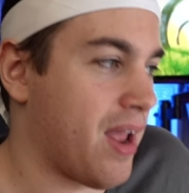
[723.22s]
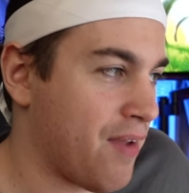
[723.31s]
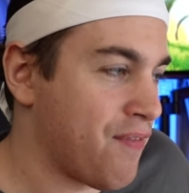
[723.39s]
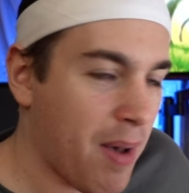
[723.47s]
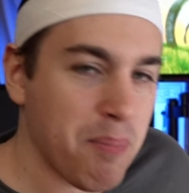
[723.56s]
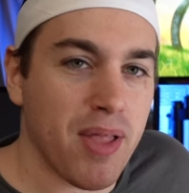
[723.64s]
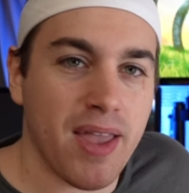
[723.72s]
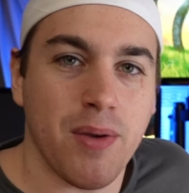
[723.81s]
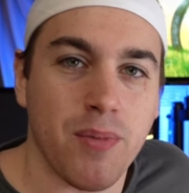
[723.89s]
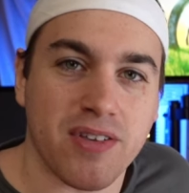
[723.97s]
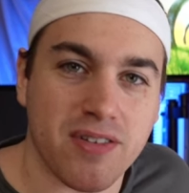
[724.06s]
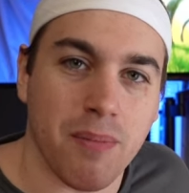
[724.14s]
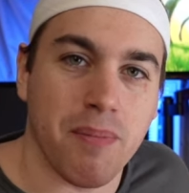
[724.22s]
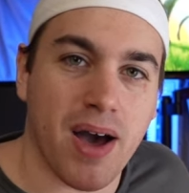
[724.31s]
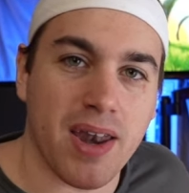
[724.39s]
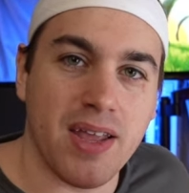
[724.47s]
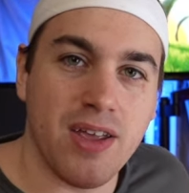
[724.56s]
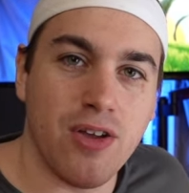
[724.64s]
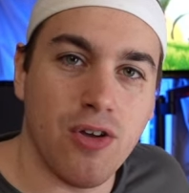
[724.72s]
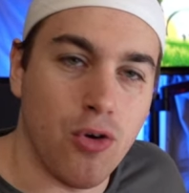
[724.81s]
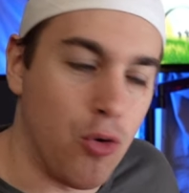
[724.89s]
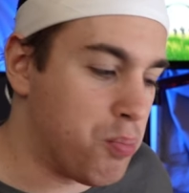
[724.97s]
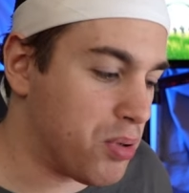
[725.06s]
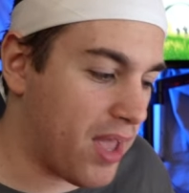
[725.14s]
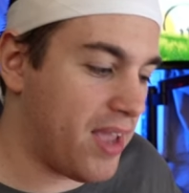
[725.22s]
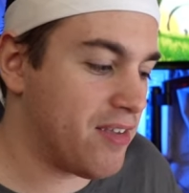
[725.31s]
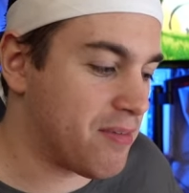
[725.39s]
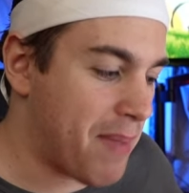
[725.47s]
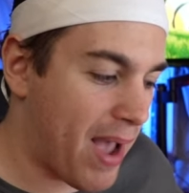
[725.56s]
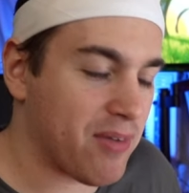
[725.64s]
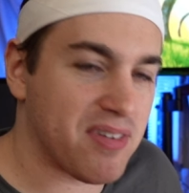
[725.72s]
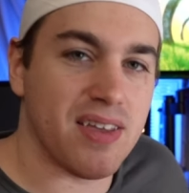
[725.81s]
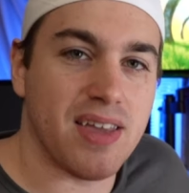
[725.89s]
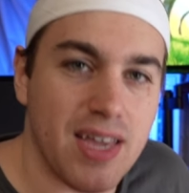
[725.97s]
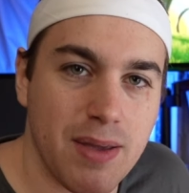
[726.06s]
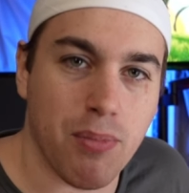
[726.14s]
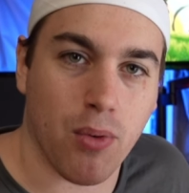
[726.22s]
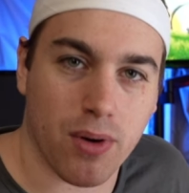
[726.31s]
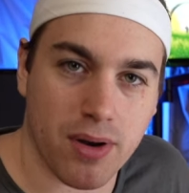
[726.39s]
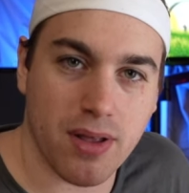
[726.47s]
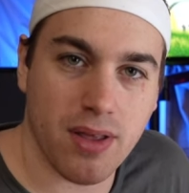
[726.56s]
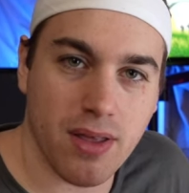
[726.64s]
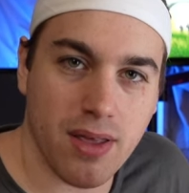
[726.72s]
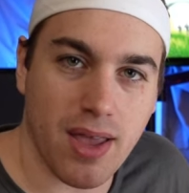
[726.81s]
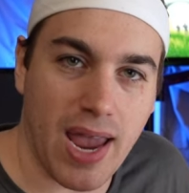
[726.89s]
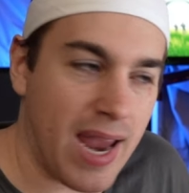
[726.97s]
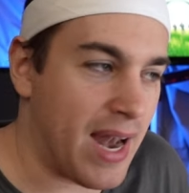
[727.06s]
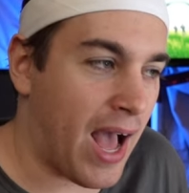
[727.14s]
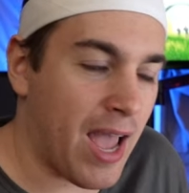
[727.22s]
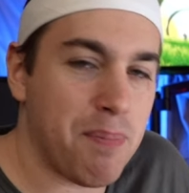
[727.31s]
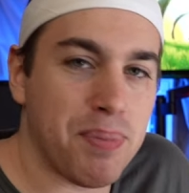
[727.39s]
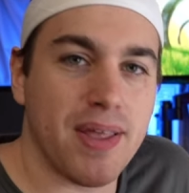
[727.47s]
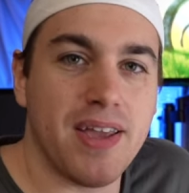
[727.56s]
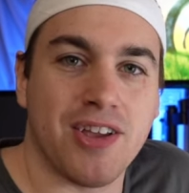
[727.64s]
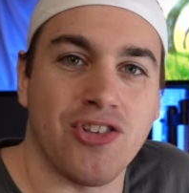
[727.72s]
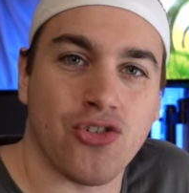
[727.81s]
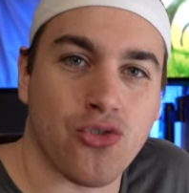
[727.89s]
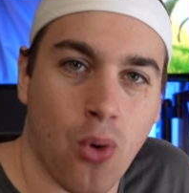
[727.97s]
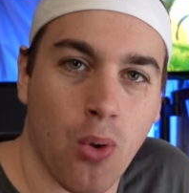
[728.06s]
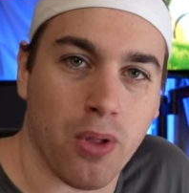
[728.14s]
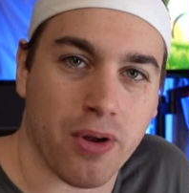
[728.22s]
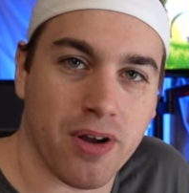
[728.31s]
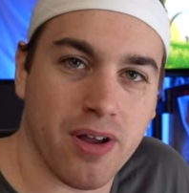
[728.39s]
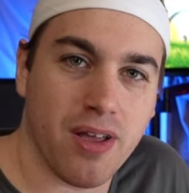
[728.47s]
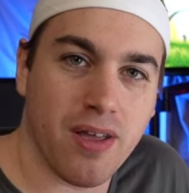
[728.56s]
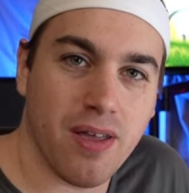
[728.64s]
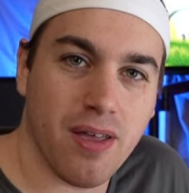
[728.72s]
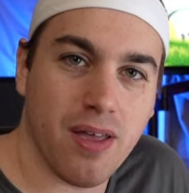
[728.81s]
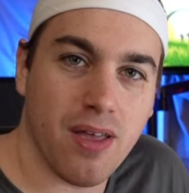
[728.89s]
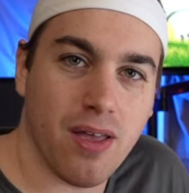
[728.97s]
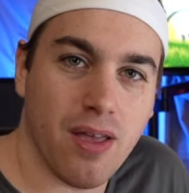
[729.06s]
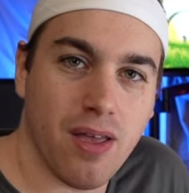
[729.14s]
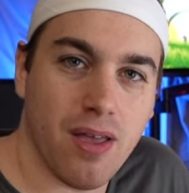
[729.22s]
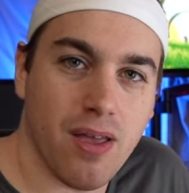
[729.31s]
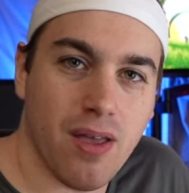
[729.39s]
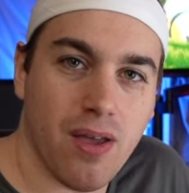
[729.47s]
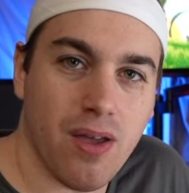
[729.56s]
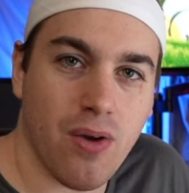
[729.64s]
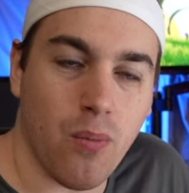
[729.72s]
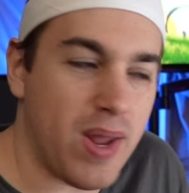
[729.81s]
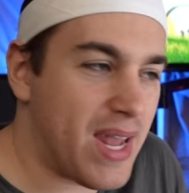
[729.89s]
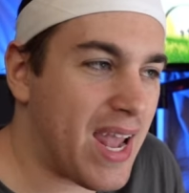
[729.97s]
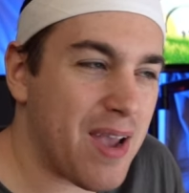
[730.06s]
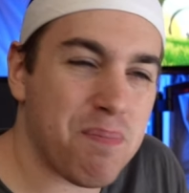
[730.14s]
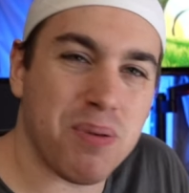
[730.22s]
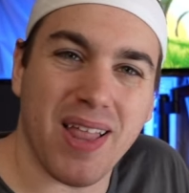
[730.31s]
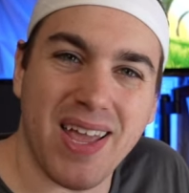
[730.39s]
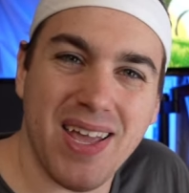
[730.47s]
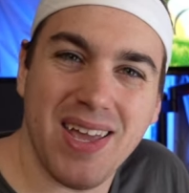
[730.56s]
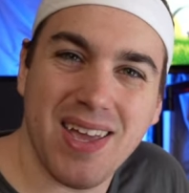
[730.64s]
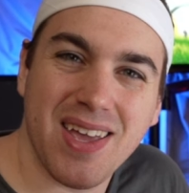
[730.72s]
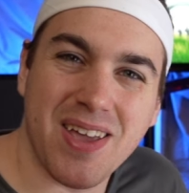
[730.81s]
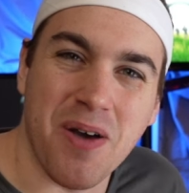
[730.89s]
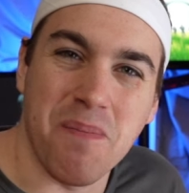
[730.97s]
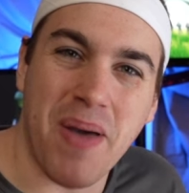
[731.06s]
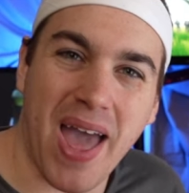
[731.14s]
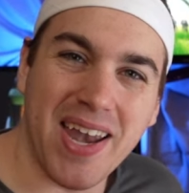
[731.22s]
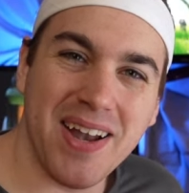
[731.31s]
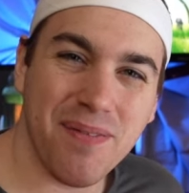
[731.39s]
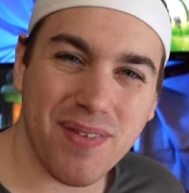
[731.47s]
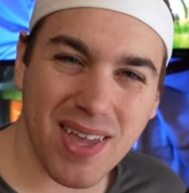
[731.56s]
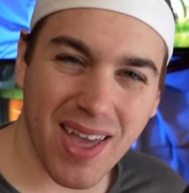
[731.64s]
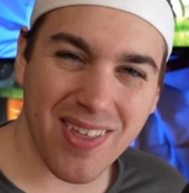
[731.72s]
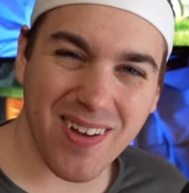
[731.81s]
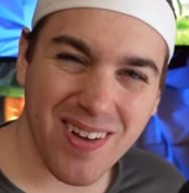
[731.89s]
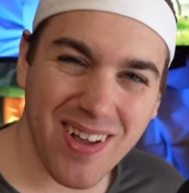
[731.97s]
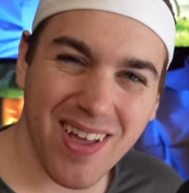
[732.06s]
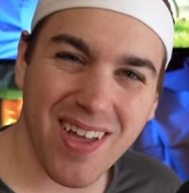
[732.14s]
if I'm playing with somebody who plays mouse and keyboard and I play controller, we can't play competitive together?